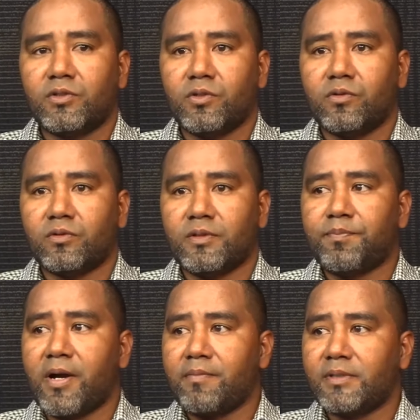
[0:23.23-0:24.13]
to the
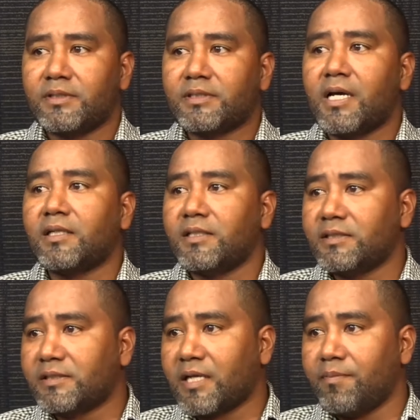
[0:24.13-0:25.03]
Prime Minister and
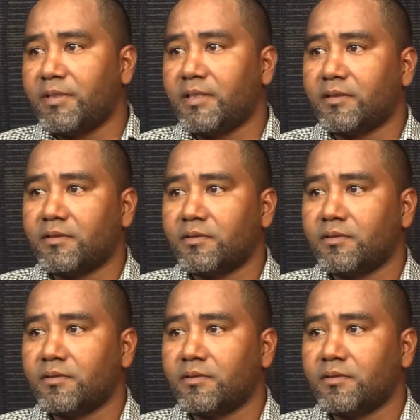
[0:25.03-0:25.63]
his cabinet